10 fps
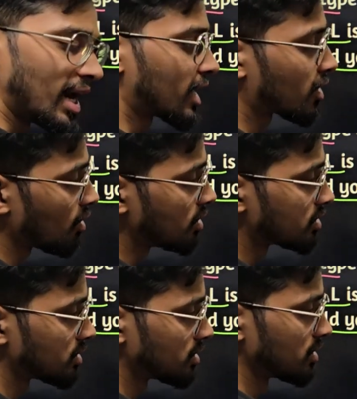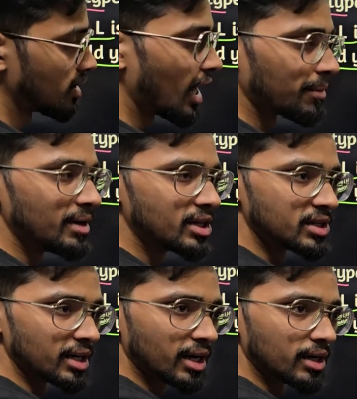electrons are being
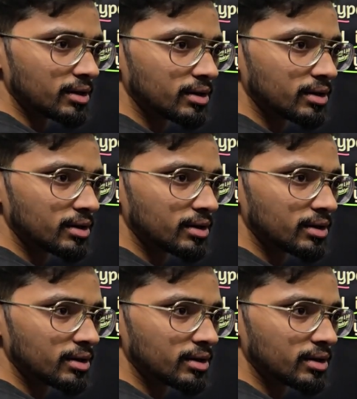shared, right?